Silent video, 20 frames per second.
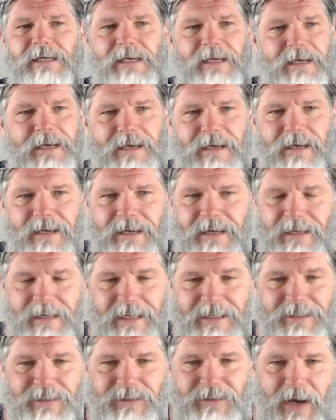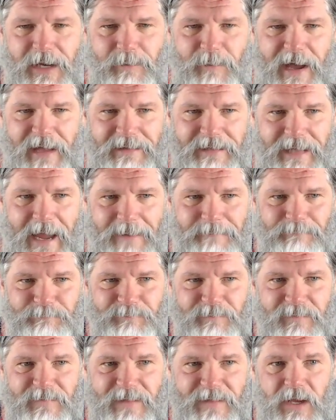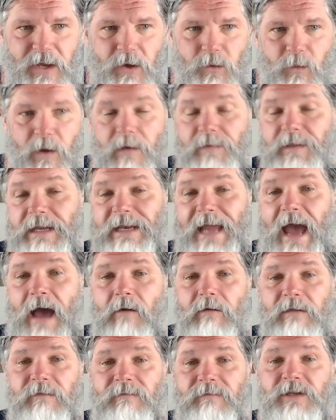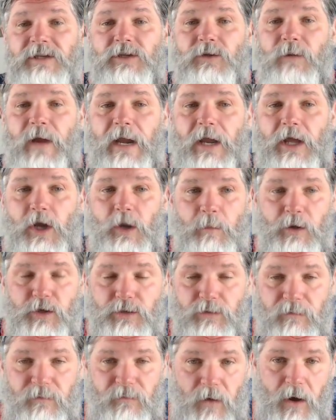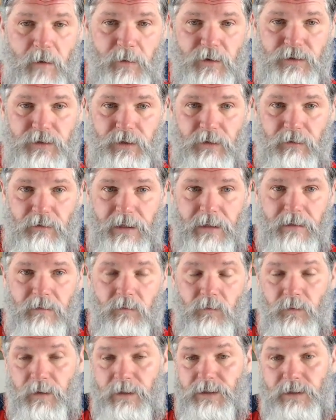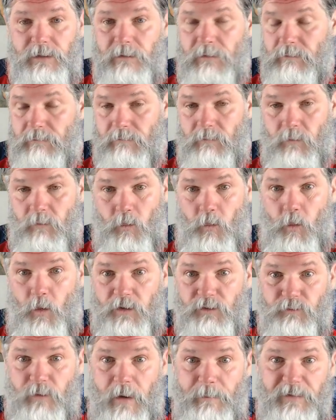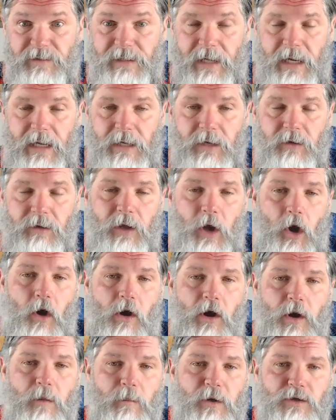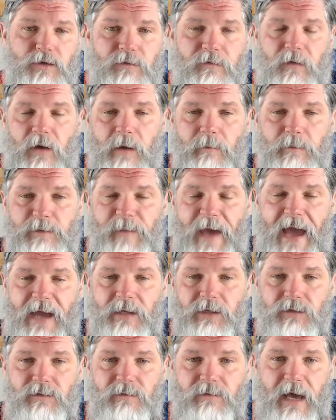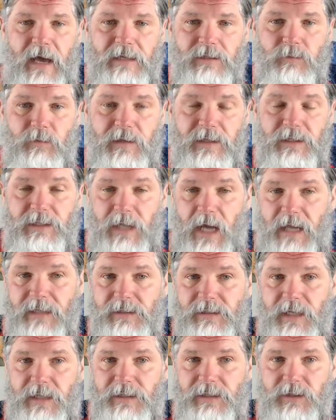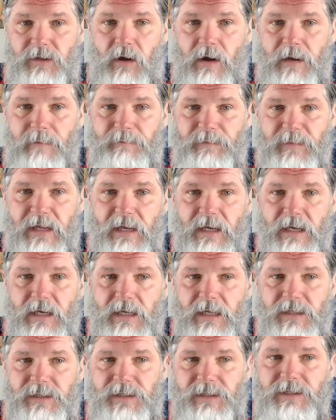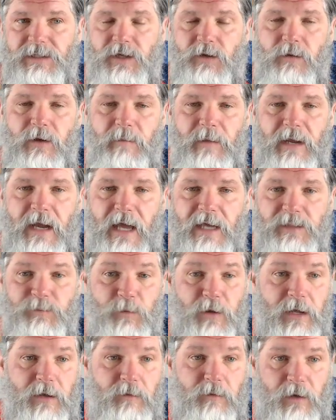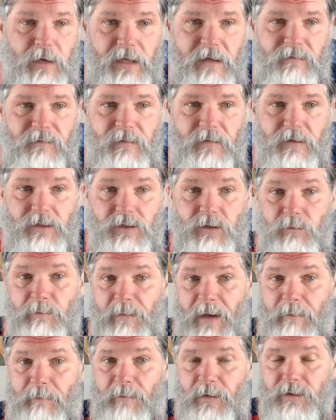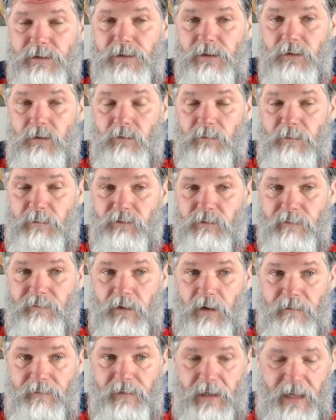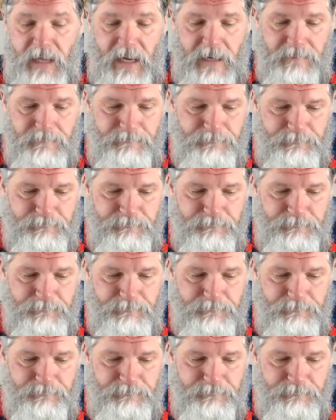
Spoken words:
Let's talk about that. Well, the now eviscerated Commercial Farmers Union, which was representing nearly all commercial farmers back in 2000 when this nonsense started, sees the agreement as bringing relief to members who've been driven off the land.